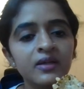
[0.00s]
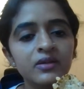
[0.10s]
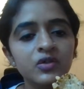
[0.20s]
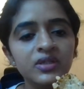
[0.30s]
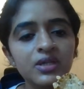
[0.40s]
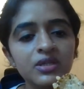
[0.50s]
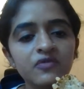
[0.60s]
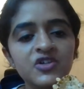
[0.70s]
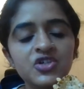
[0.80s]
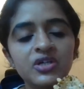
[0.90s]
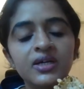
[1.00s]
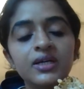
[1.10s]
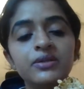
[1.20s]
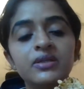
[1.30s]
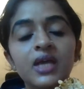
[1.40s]
So this fissure
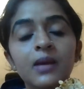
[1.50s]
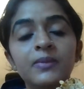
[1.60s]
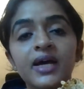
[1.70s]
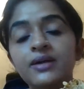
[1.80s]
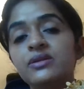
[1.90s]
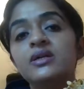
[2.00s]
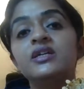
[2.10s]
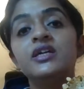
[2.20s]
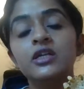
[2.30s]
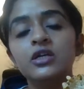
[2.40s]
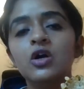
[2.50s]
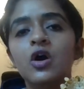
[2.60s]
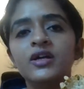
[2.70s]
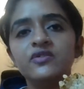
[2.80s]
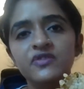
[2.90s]
is named as
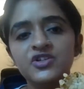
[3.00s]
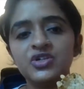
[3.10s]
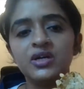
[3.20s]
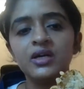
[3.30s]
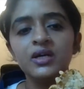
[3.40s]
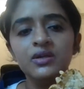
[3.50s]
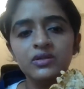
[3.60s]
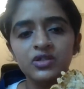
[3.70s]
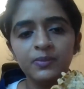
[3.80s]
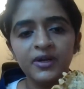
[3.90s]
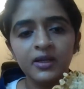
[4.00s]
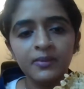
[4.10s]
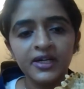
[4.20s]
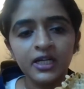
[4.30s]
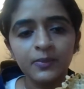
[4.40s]
pterygoid fissure. So the
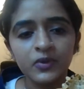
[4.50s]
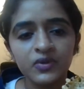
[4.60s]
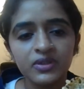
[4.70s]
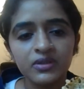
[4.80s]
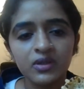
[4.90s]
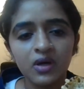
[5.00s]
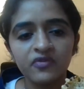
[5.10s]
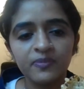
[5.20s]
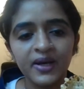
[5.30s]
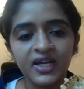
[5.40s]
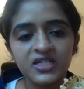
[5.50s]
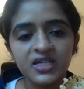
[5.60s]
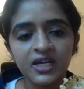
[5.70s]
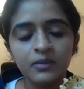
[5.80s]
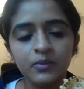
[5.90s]
pyramidal process of
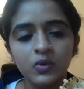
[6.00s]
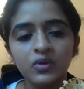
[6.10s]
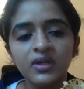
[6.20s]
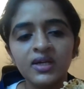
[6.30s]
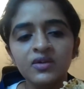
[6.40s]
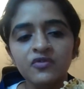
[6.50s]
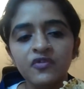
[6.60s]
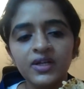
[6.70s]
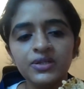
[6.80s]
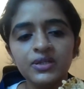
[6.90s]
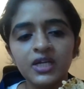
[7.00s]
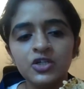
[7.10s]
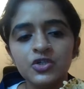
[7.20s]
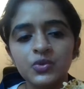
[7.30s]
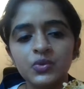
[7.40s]
palatine bone fits
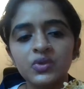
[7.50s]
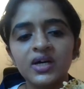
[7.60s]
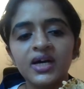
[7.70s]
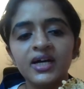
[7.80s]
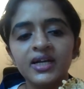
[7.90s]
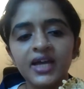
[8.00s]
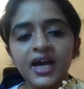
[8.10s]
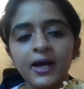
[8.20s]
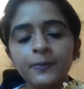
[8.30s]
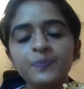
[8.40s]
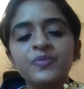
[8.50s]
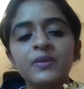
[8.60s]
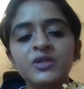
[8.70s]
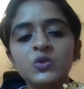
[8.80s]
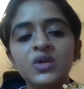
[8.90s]
into a gap
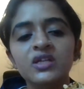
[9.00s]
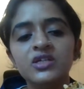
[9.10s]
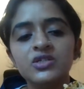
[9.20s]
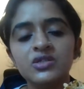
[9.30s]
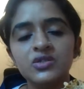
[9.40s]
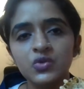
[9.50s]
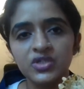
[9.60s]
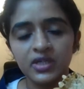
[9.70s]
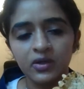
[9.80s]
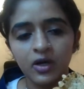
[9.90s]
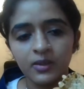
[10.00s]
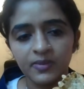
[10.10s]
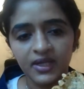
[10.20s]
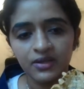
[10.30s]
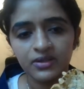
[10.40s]
between the two pterygoid
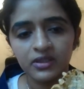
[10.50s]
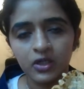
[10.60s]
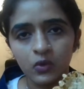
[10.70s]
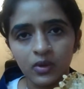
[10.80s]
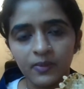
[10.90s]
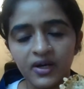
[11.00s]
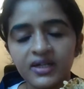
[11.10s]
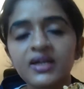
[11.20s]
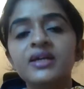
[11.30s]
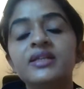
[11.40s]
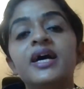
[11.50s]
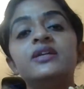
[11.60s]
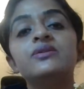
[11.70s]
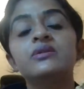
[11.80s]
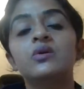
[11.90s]
plates in the lower part.
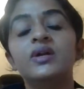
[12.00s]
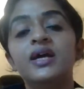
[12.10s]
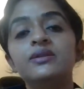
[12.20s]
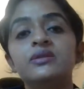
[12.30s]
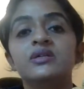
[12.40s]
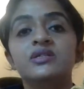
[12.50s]
That is known as